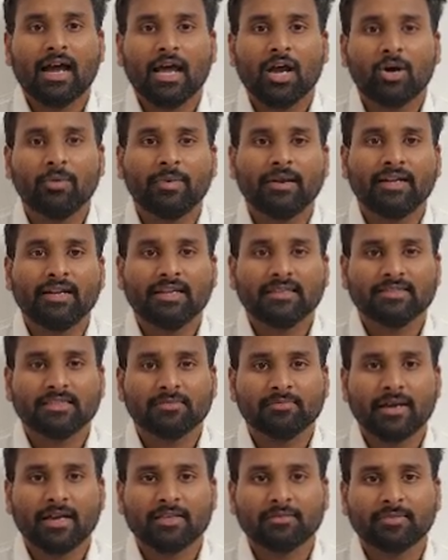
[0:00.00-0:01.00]
I have been
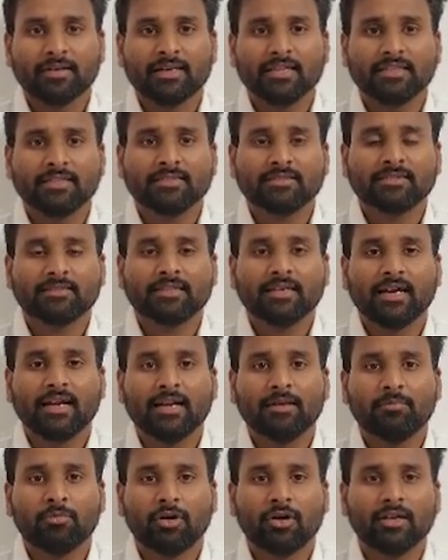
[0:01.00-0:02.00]
teaching mathematics
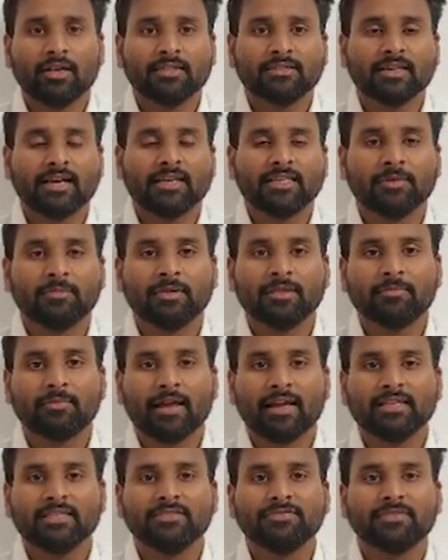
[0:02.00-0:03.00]
at Modulus Hyderabad
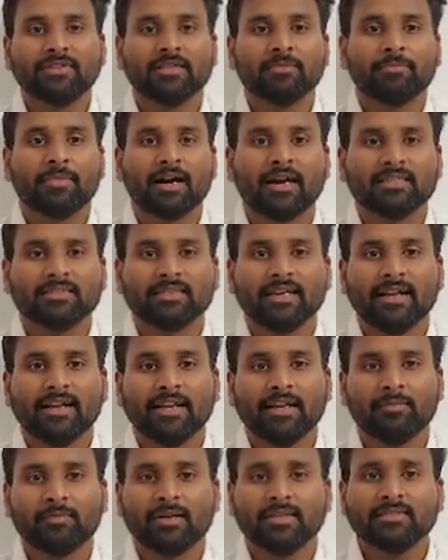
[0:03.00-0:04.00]
branch for the past
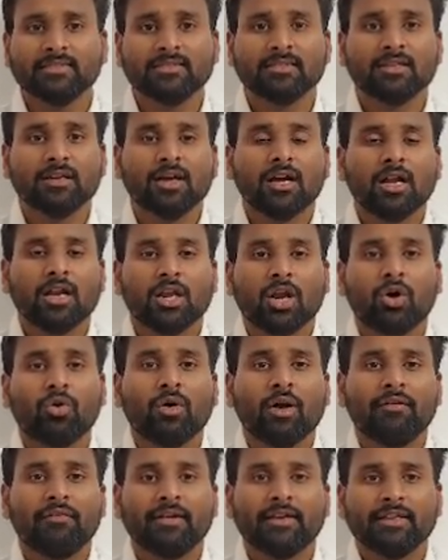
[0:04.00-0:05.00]
19 months.
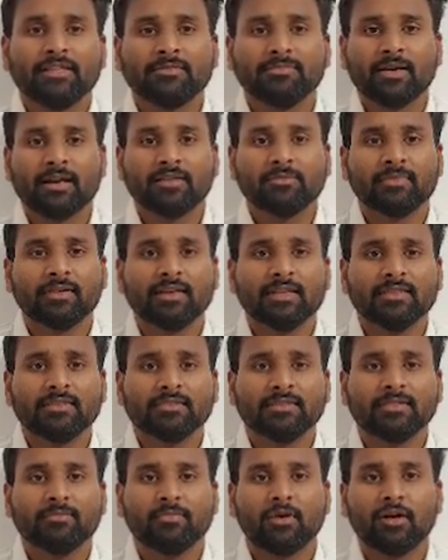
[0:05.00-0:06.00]
Now I will teach
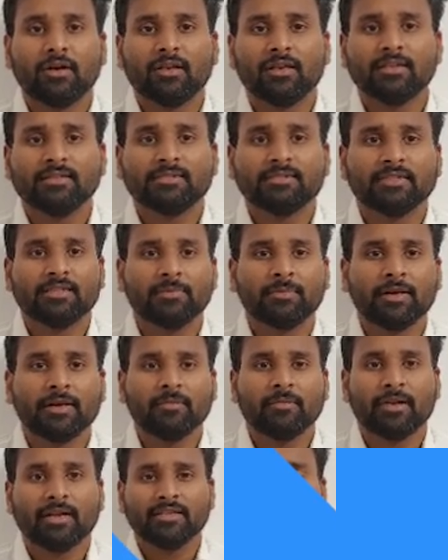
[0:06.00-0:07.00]
mathematics in Modulus
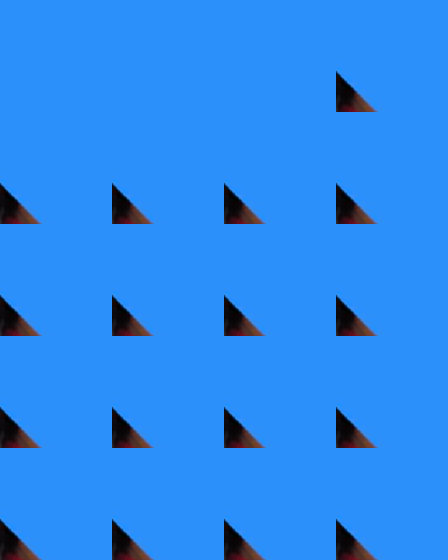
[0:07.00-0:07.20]
Siddipet branch.